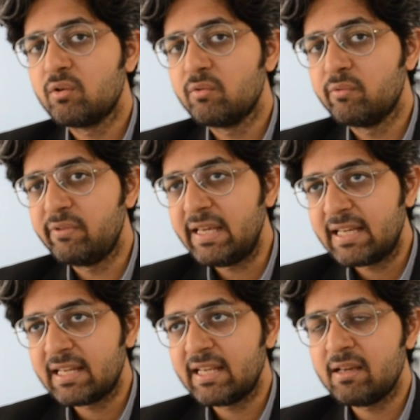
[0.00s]

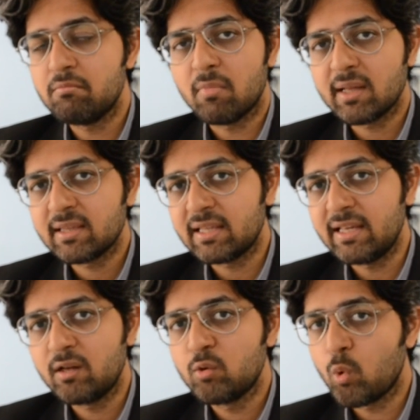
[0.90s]
weekly,
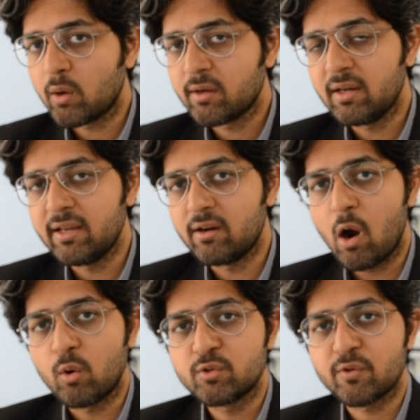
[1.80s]
monthly, quarterly
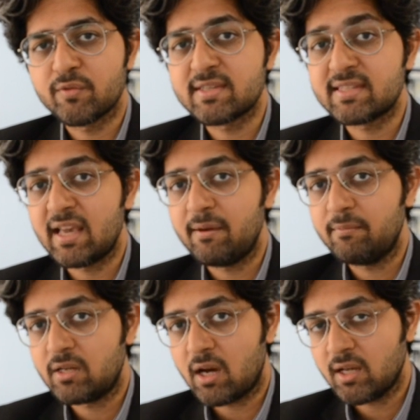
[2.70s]
rounds of the
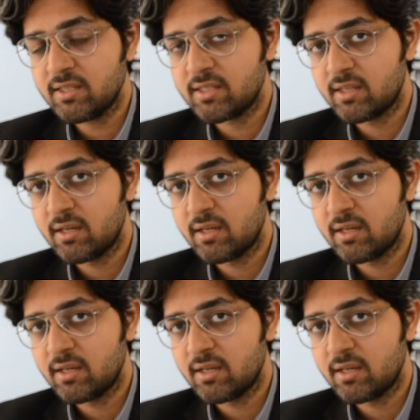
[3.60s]
same task,